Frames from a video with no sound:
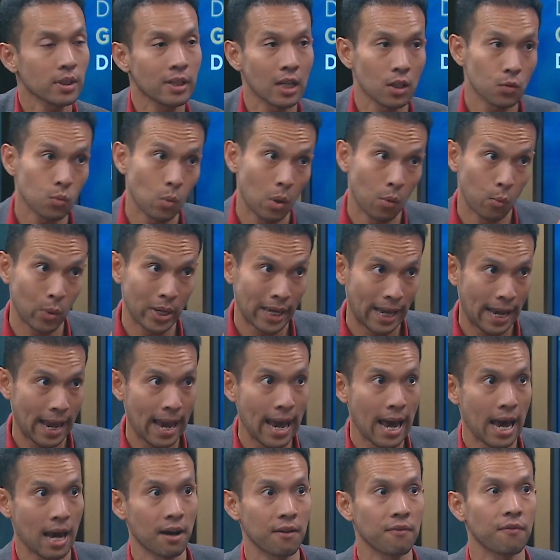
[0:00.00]
That's why we
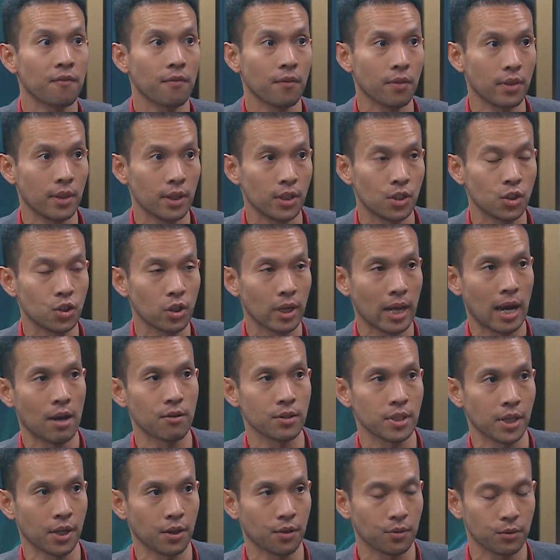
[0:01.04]
have the digital
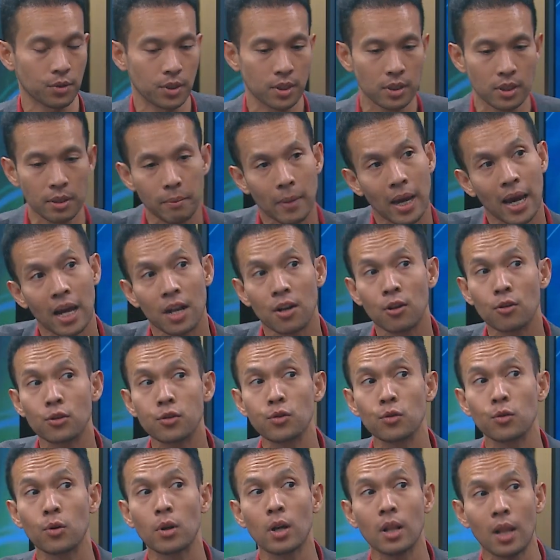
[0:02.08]
housing ecosystem and
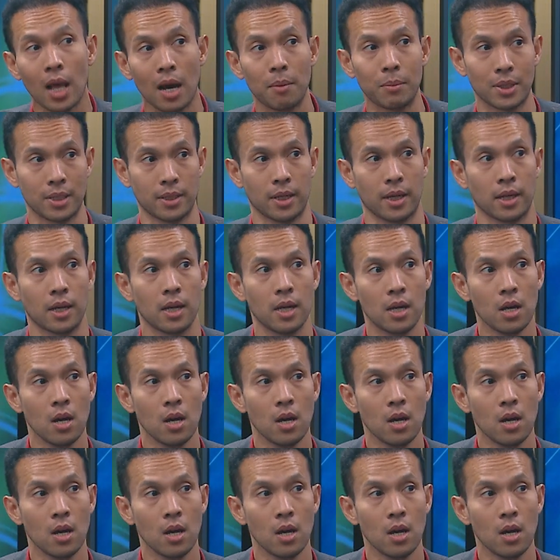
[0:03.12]
also climate tech.